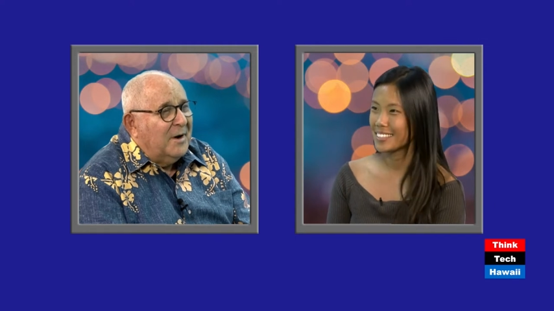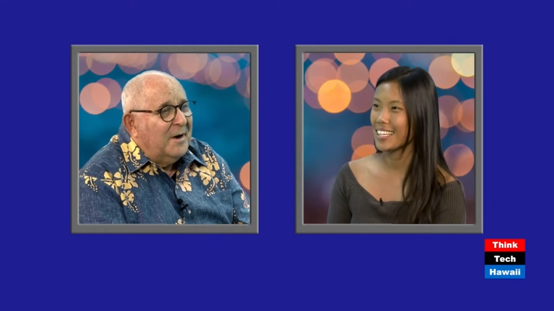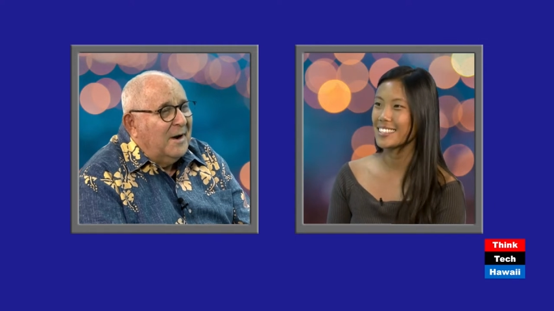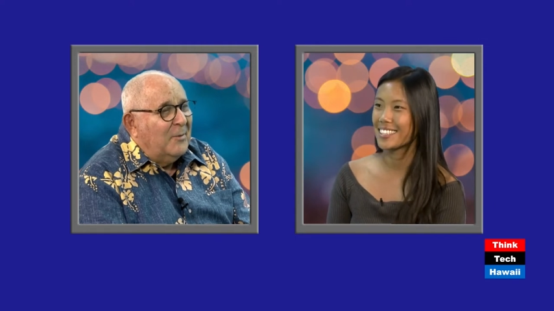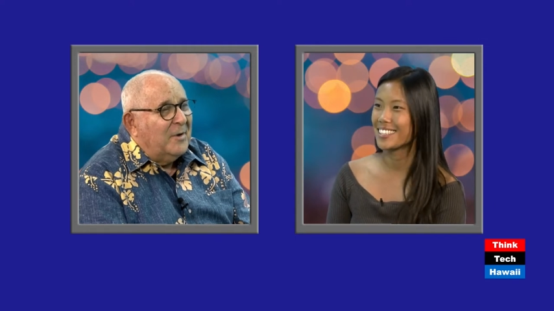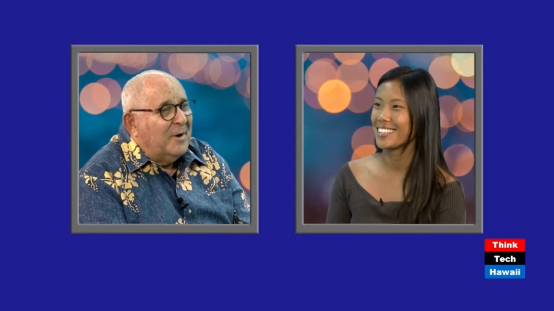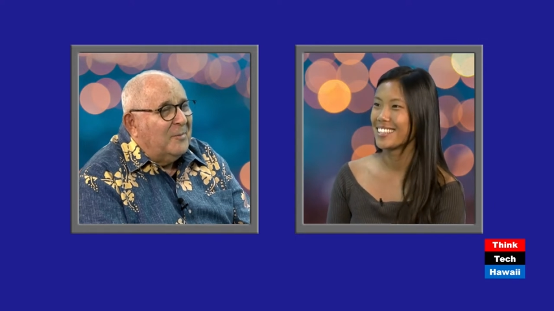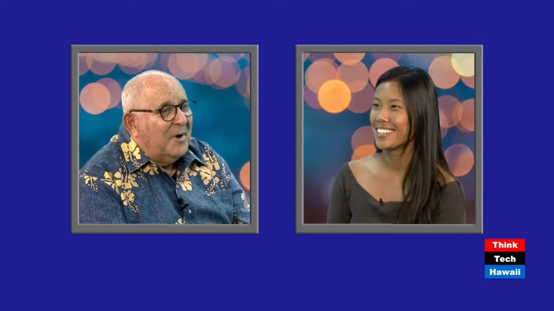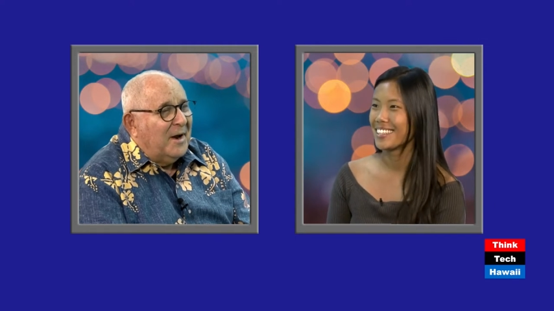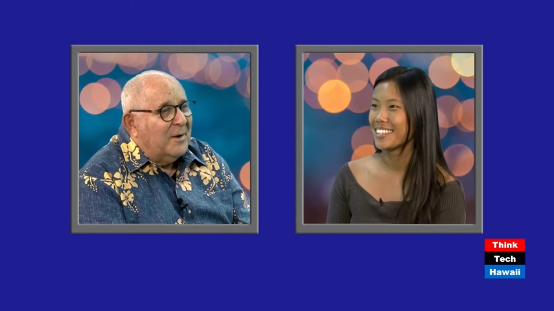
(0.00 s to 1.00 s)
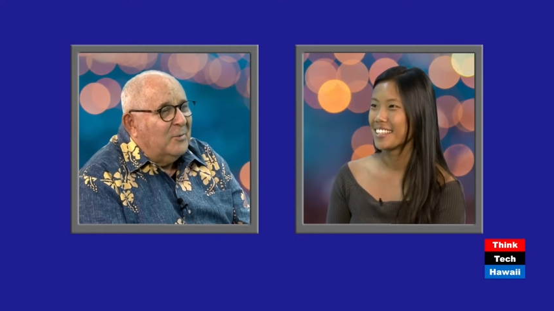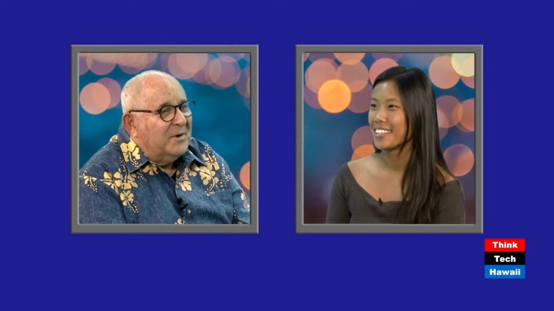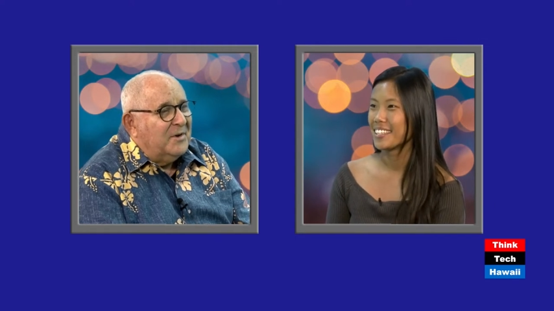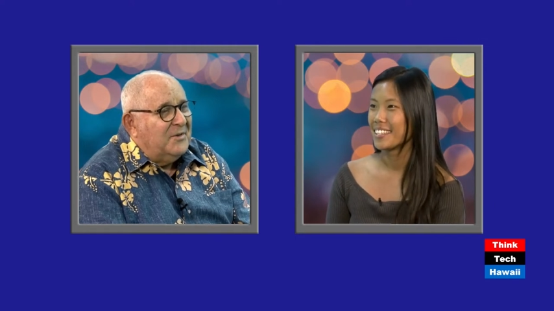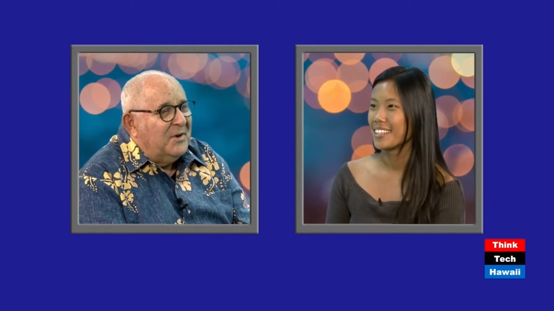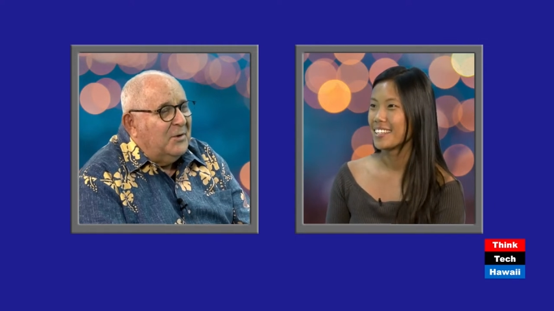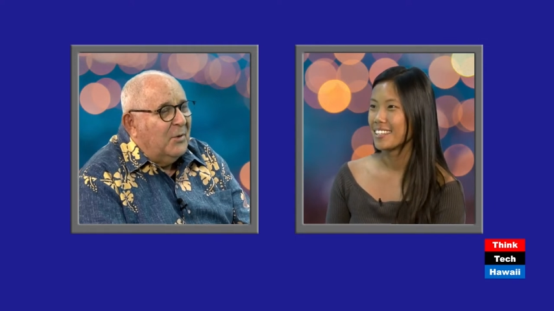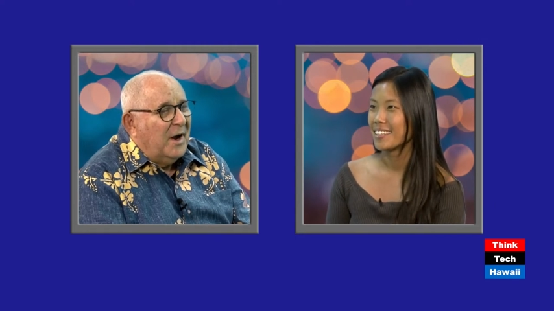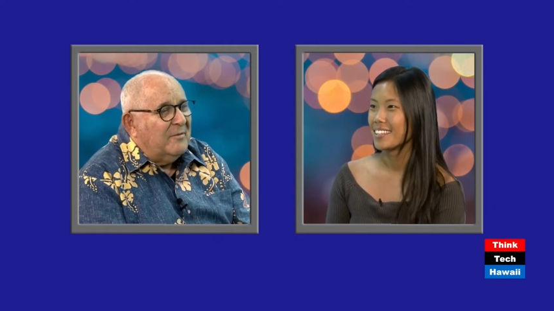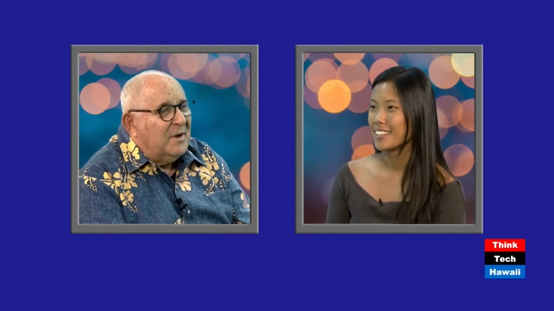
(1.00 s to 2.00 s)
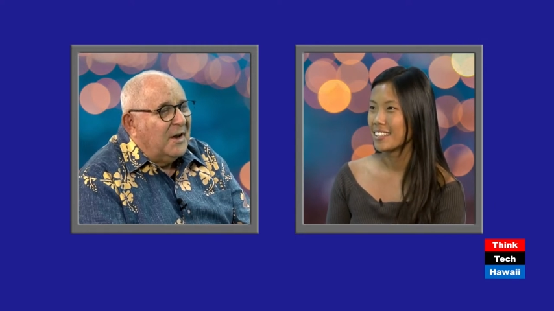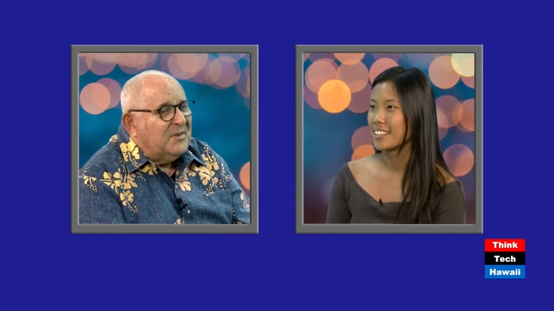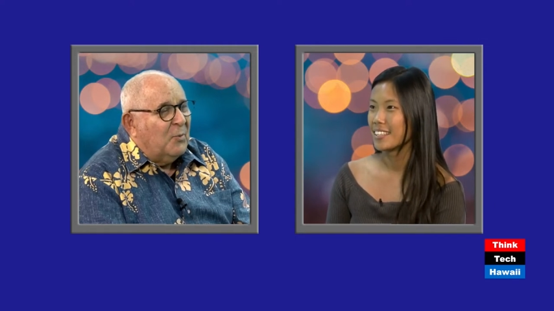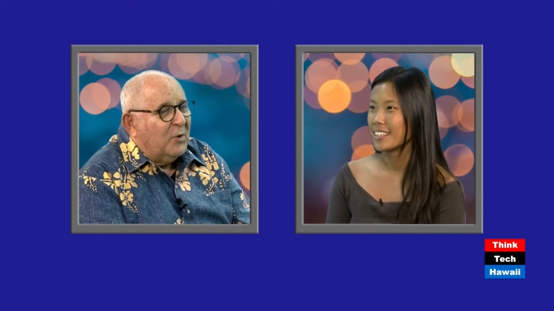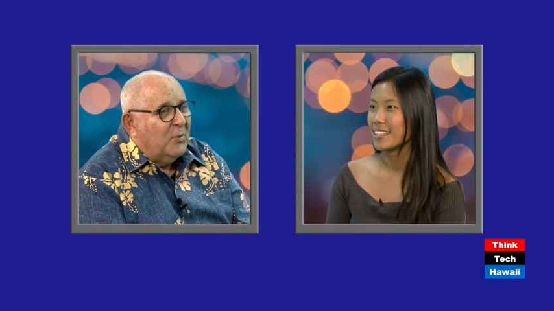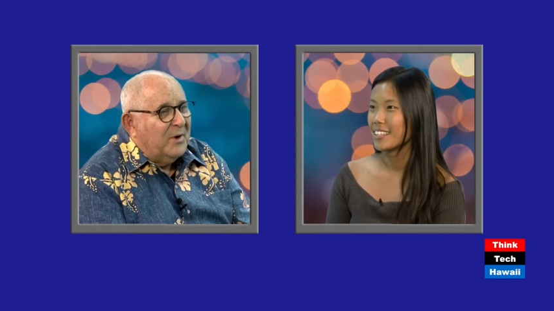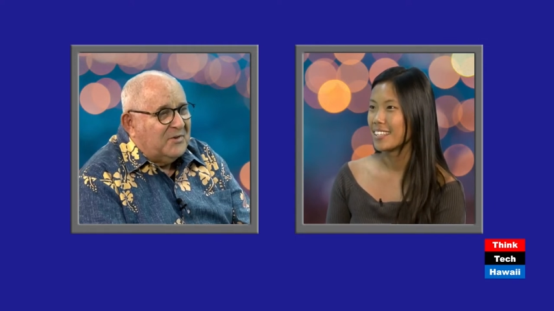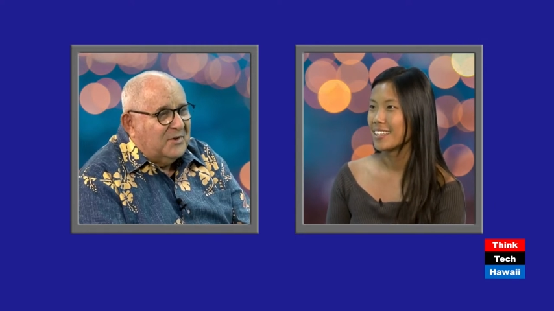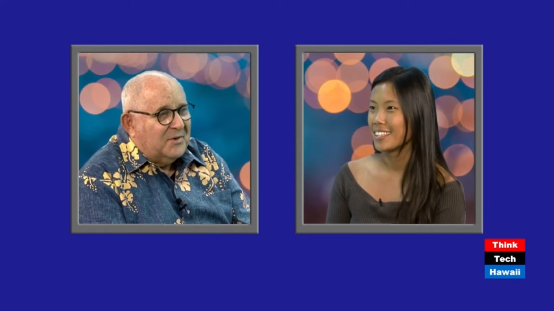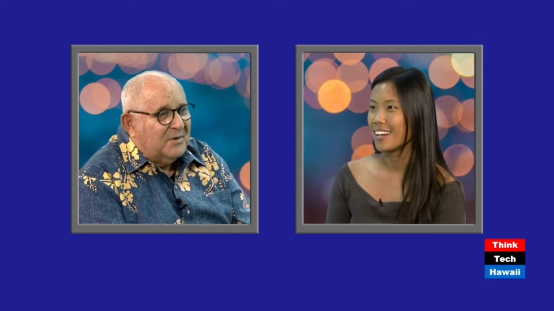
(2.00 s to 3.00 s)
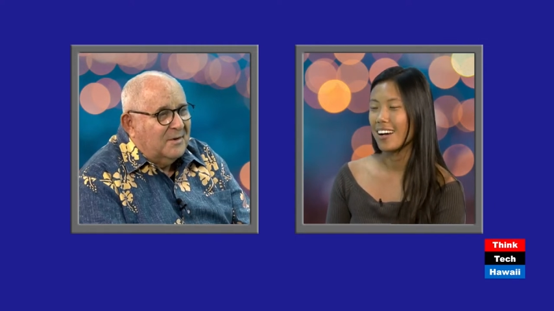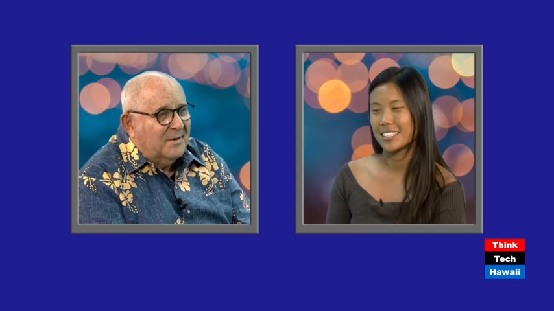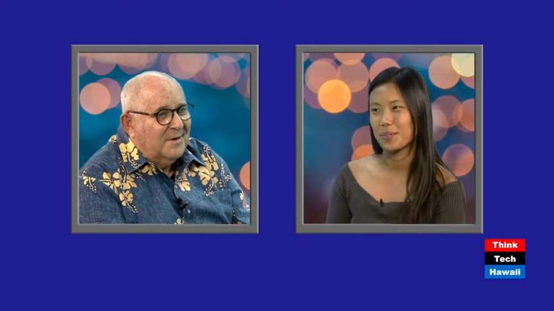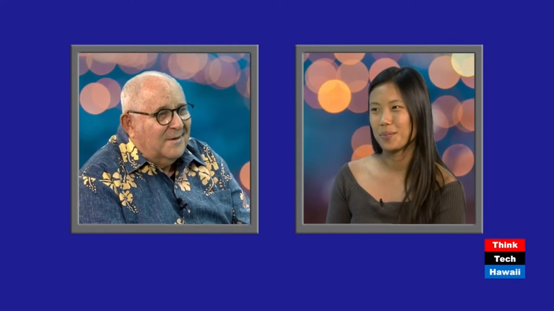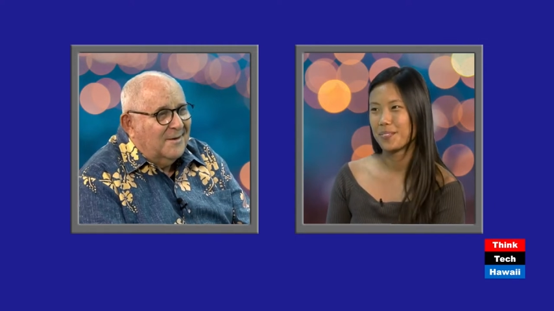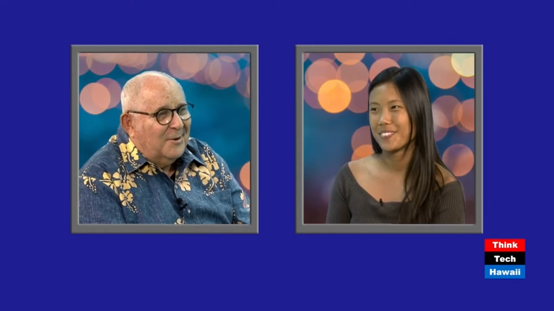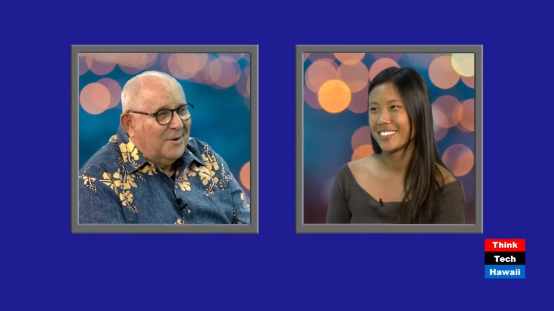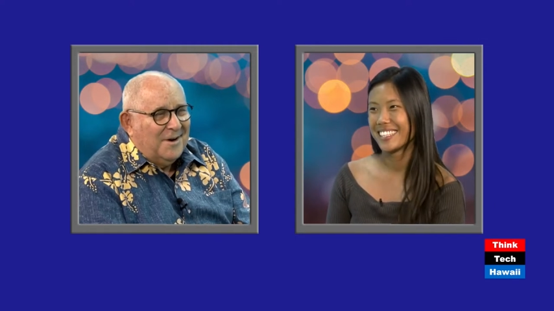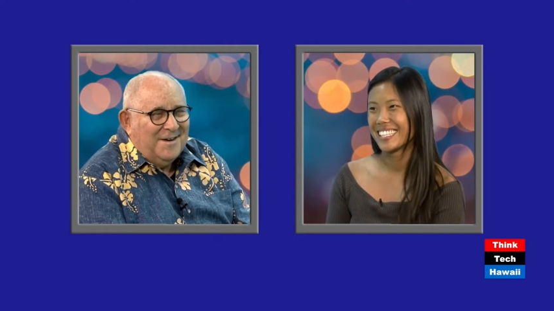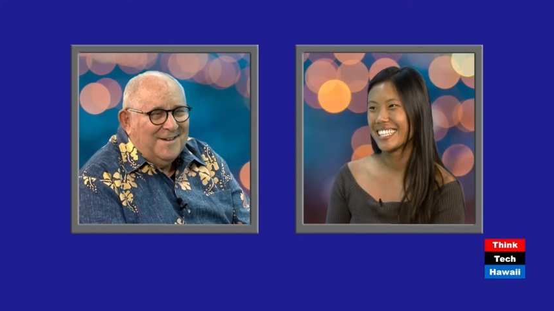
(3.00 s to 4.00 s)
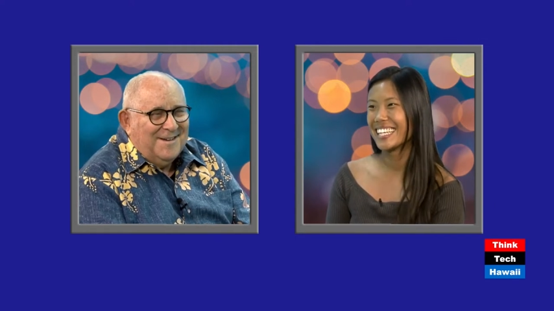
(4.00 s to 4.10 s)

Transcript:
Speaker 1: Sounds good. We'll come back and we'll continue. I have lots more questions. Awesome. All right.